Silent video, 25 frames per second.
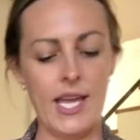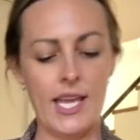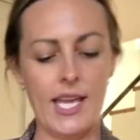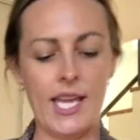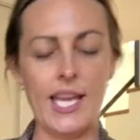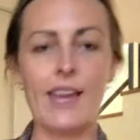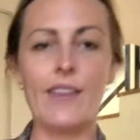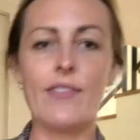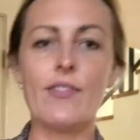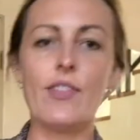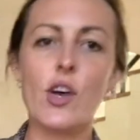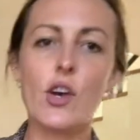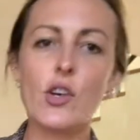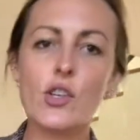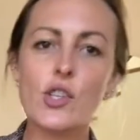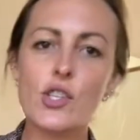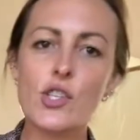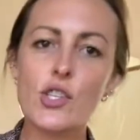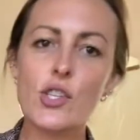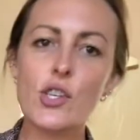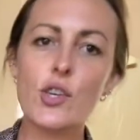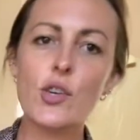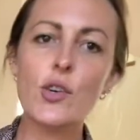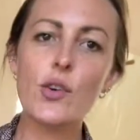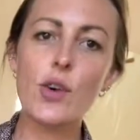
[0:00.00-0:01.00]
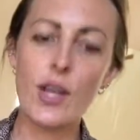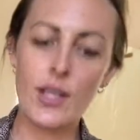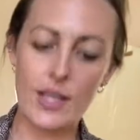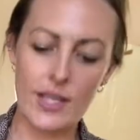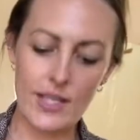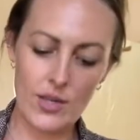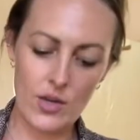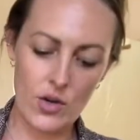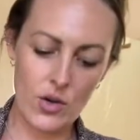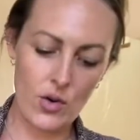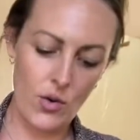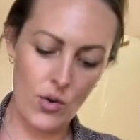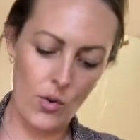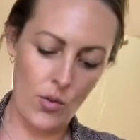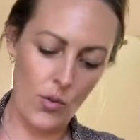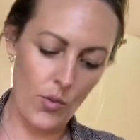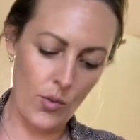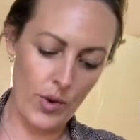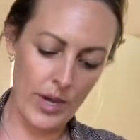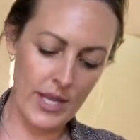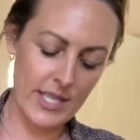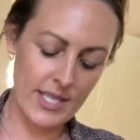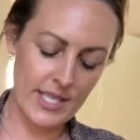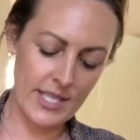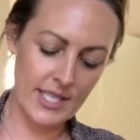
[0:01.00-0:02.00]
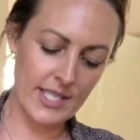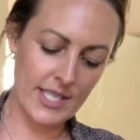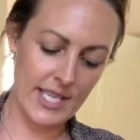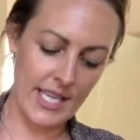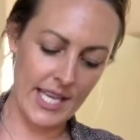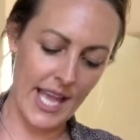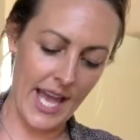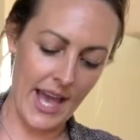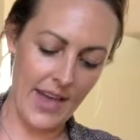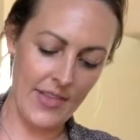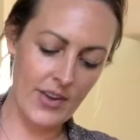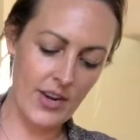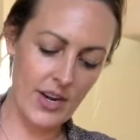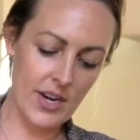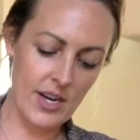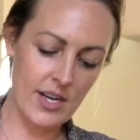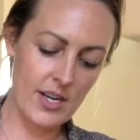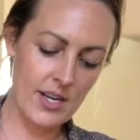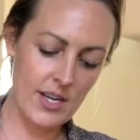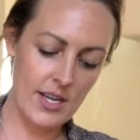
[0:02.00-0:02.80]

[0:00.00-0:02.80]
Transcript: Give those 2 a little whisk together